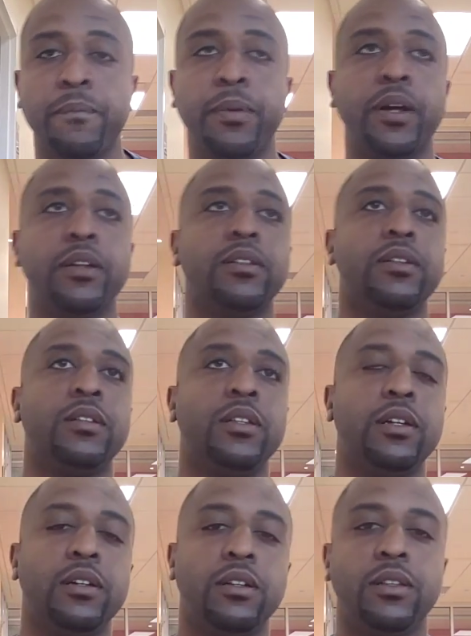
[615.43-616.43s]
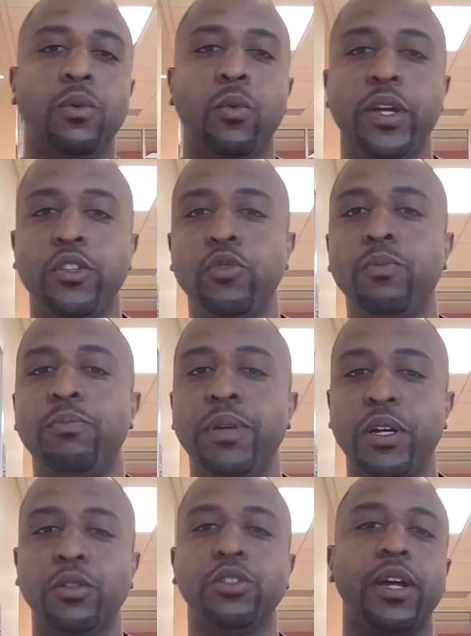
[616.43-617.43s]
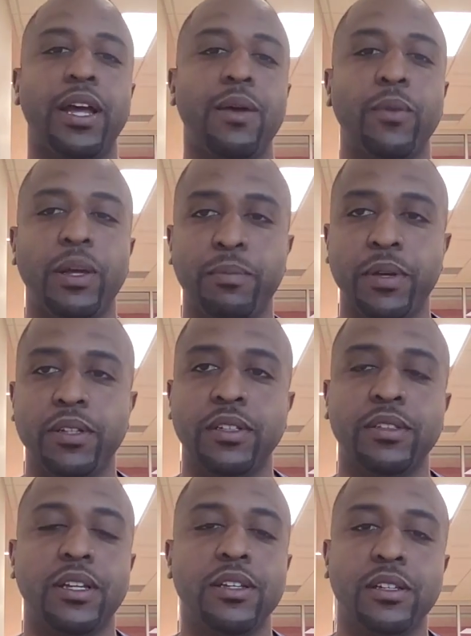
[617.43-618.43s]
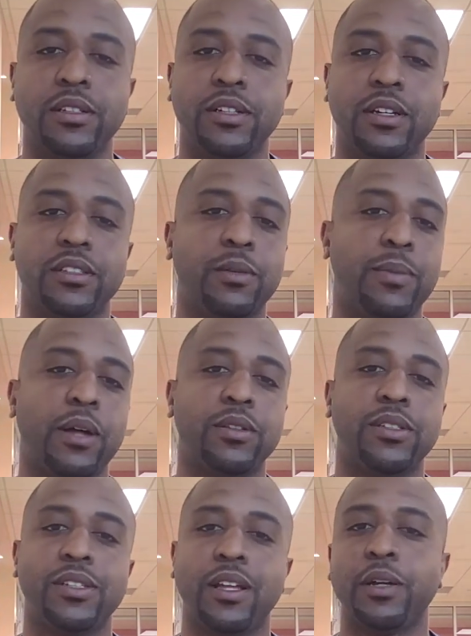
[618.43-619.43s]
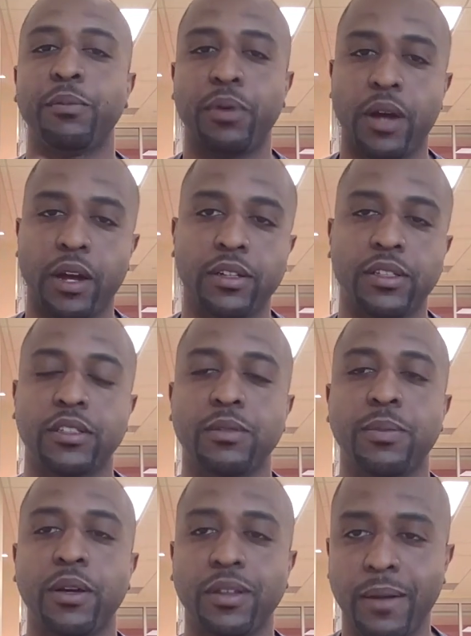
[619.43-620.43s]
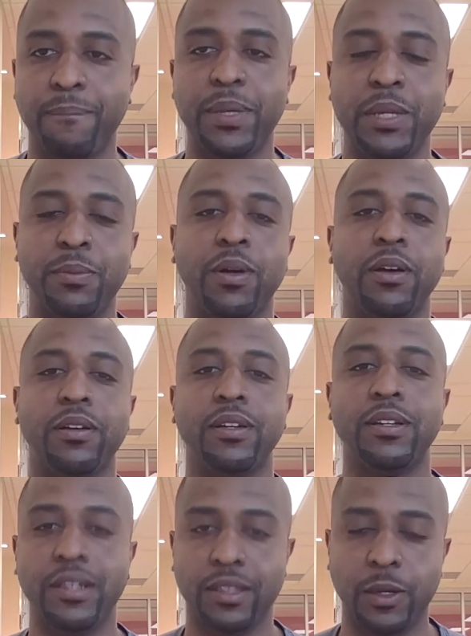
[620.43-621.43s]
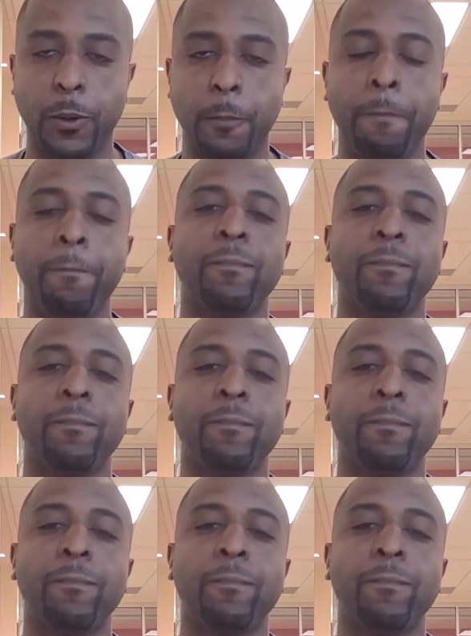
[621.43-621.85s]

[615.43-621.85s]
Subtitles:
But the way you build your Amway business isn't just about selling products. It's about getting people underneath you.